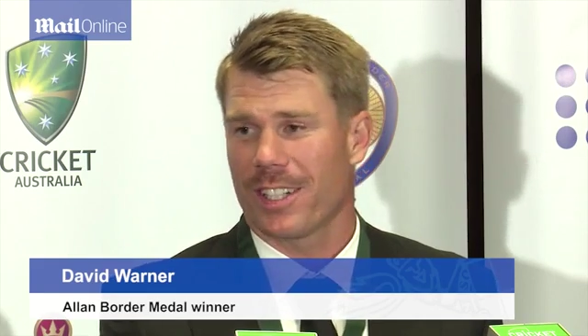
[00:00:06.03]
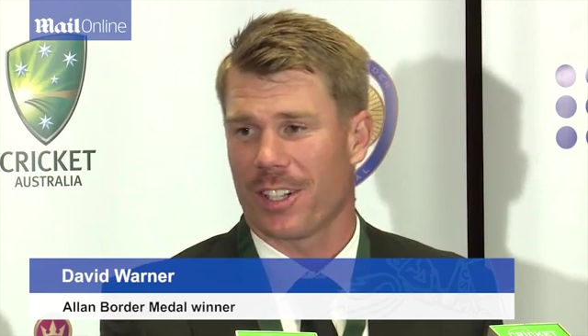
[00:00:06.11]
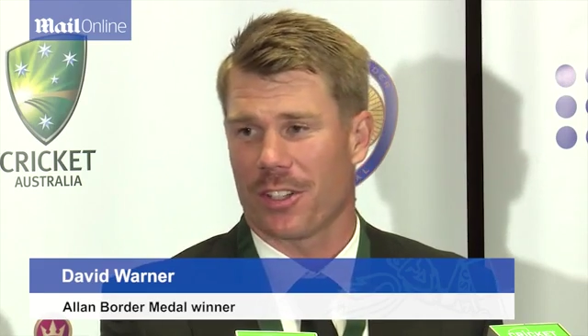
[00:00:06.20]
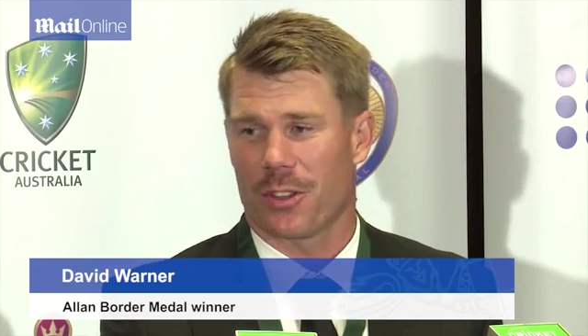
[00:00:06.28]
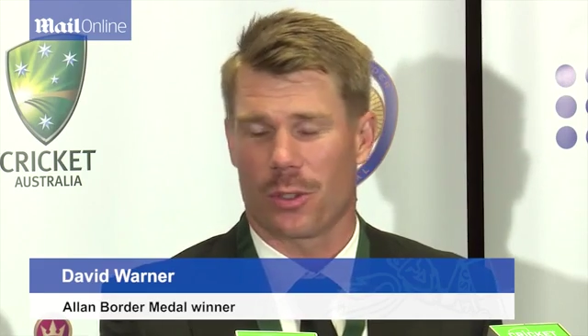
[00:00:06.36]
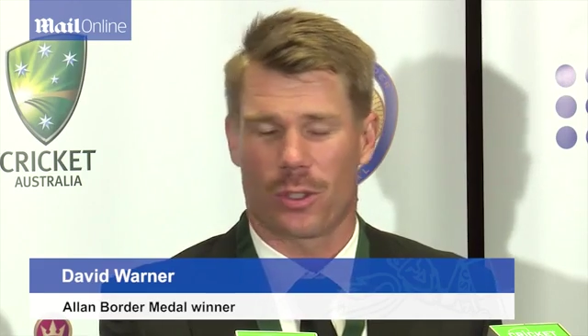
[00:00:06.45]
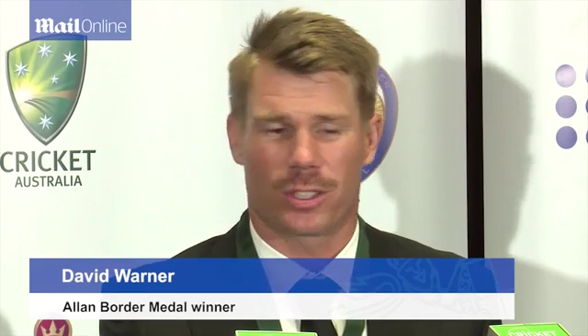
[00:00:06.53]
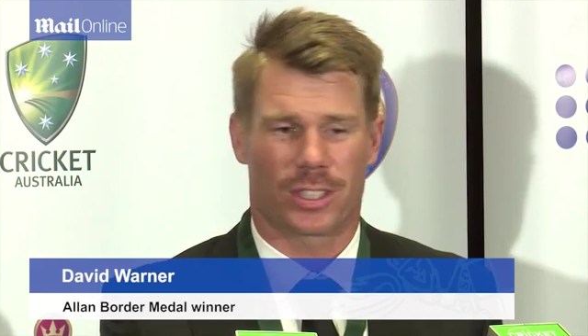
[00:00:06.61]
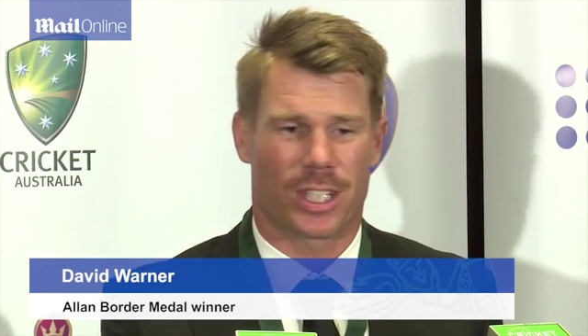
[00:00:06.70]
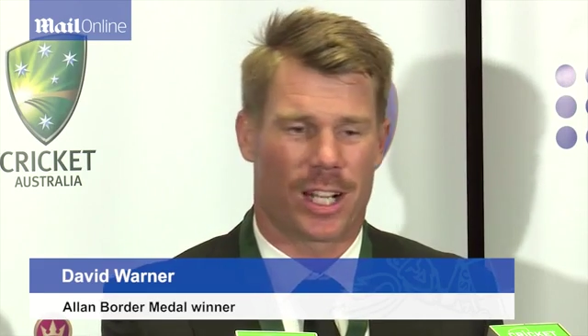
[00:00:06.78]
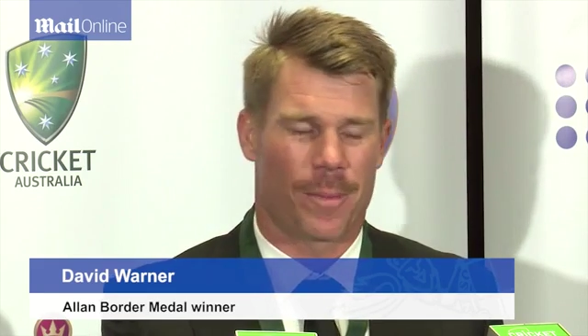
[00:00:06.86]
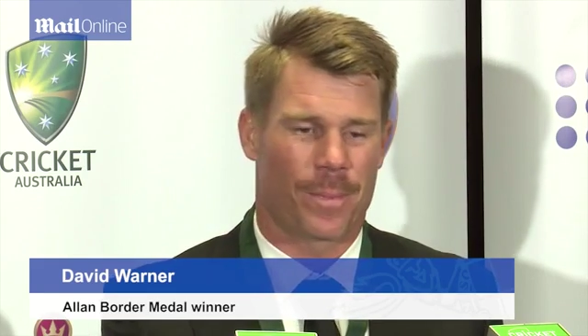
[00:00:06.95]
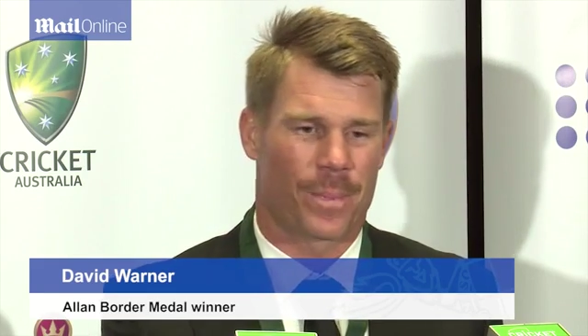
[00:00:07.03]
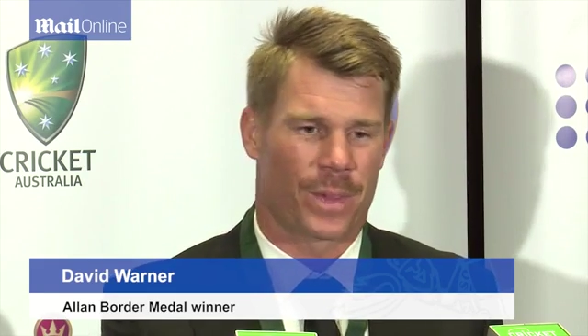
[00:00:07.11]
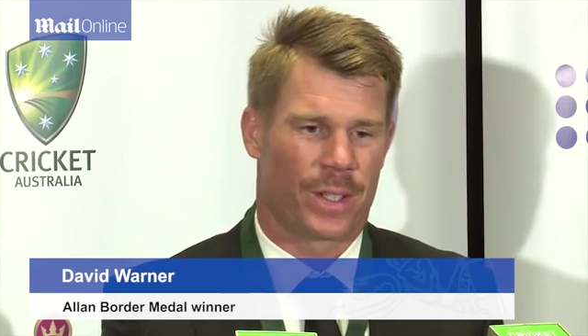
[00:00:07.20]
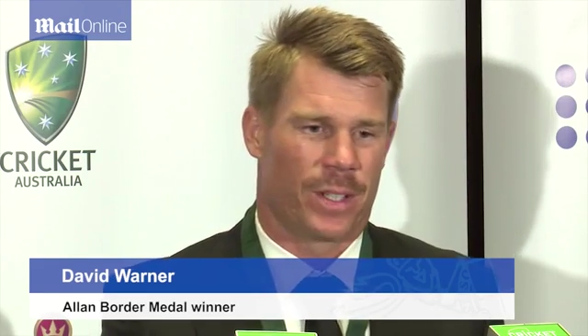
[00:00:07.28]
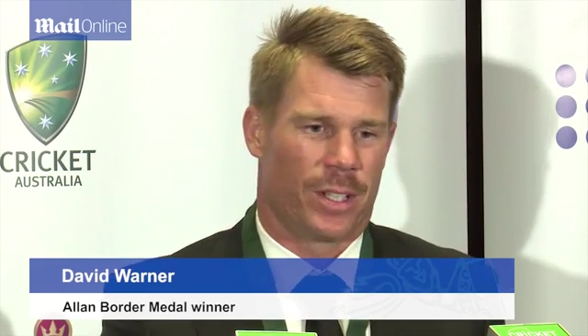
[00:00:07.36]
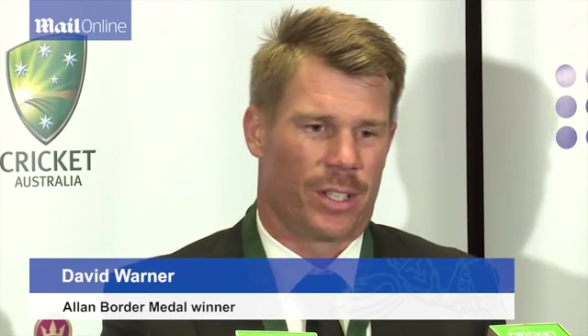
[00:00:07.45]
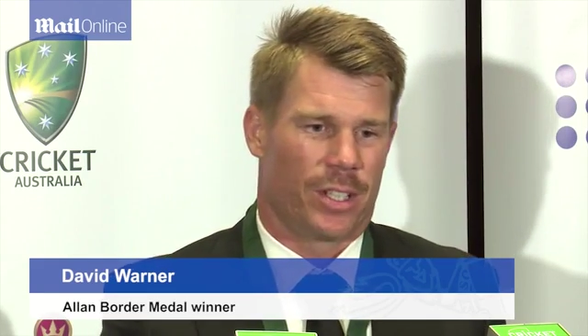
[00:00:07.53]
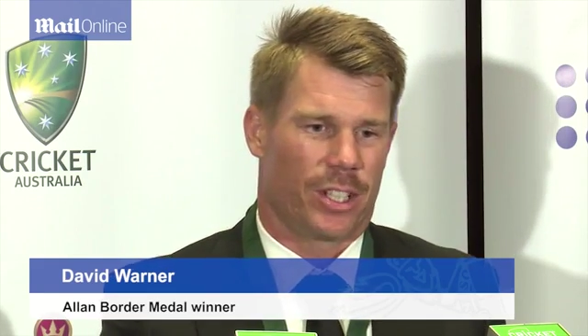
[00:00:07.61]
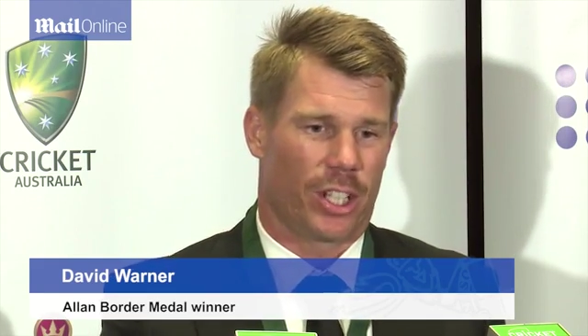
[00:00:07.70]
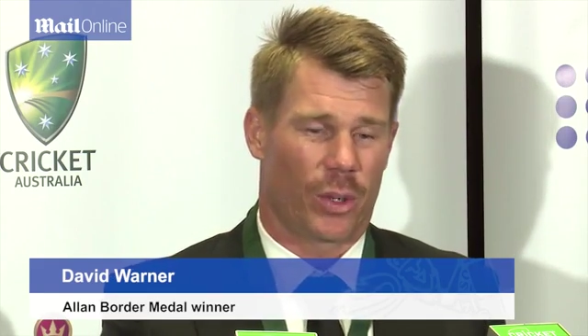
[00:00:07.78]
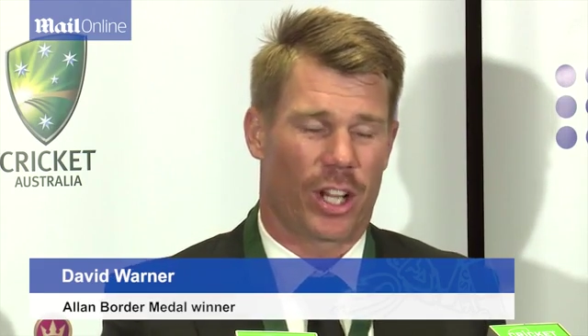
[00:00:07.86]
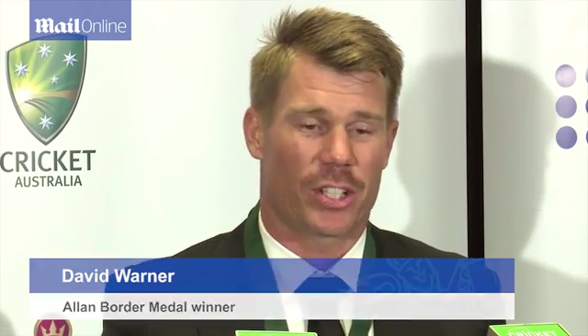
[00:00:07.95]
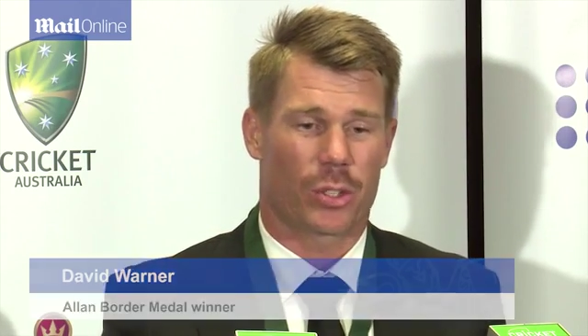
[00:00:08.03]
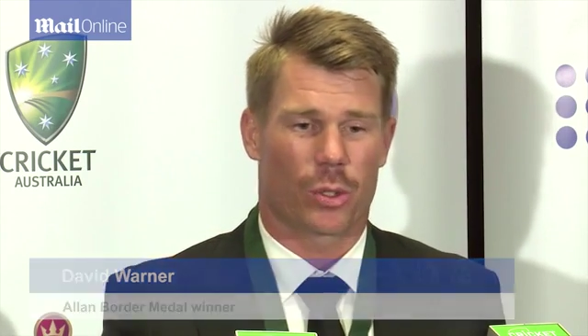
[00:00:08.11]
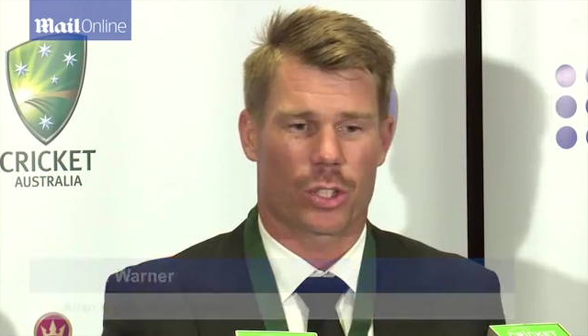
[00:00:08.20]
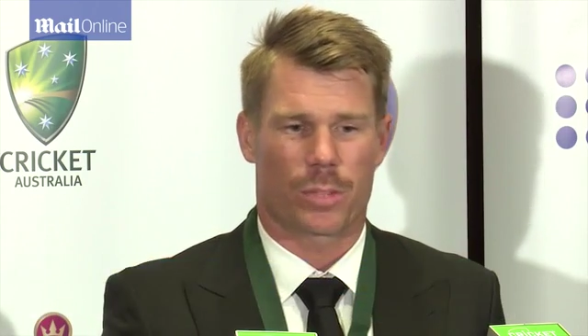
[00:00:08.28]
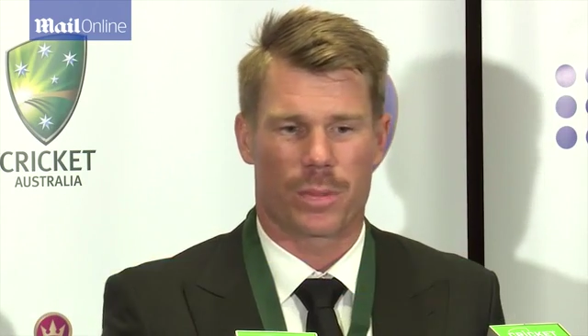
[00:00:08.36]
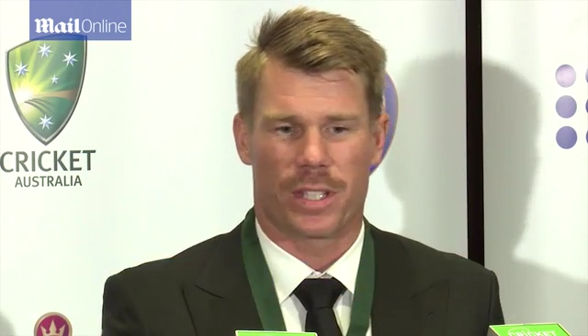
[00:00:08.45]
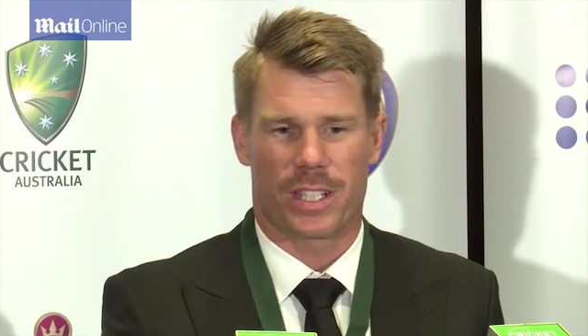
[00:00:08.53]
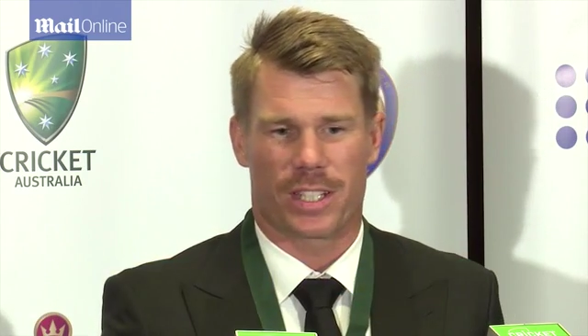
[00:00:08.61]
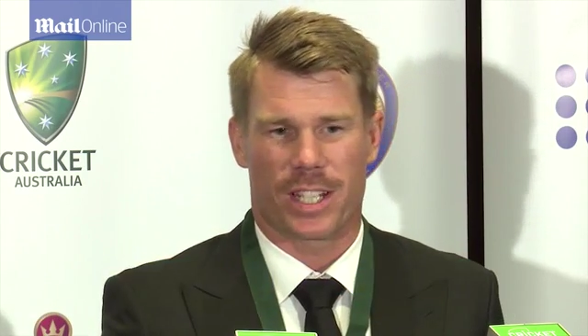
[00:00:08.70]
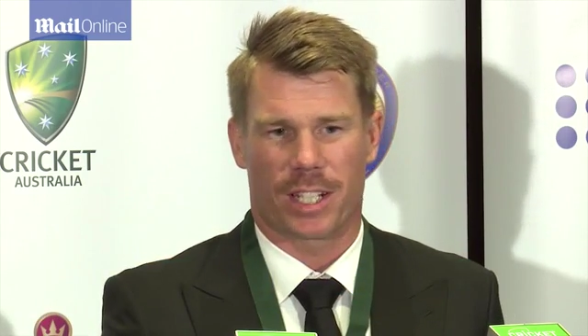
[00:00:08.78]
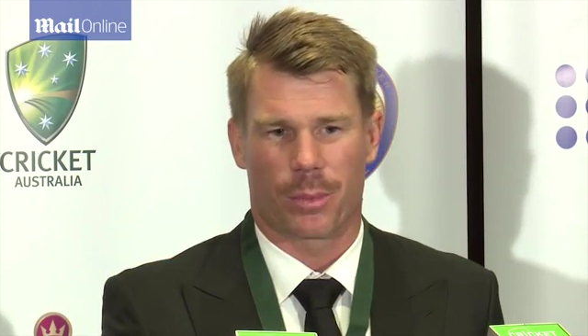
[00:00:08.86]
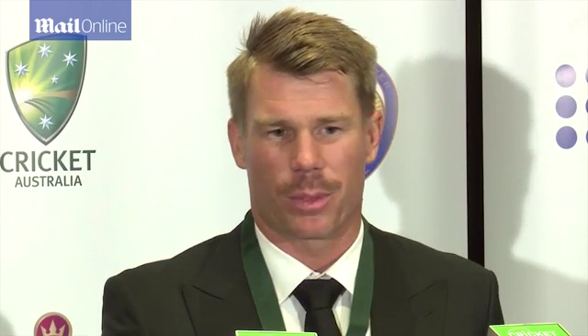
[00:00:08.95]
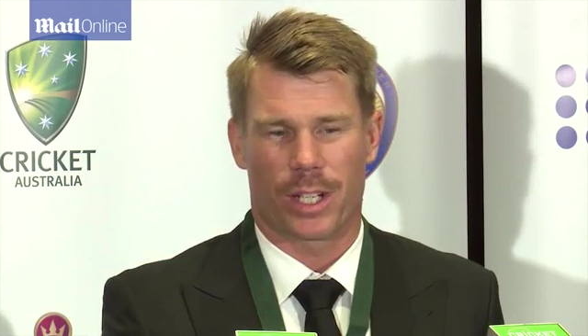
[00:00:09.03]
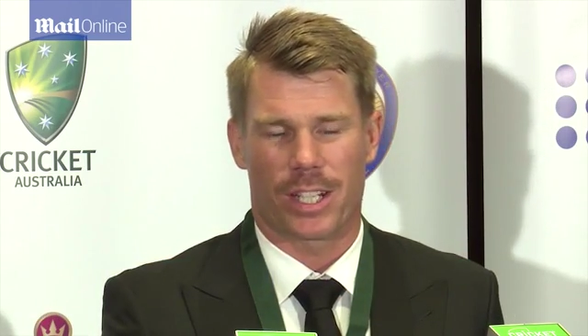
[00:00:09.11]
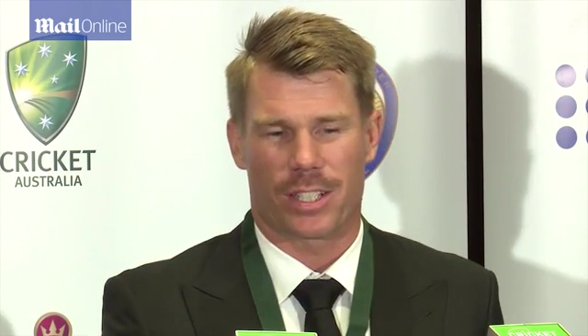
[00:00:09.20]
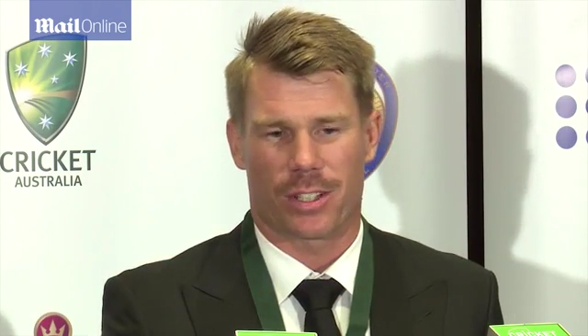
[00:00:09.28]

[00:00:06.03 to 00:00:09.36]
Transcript: And I thought, um, you know, when I saw Smithy's second place,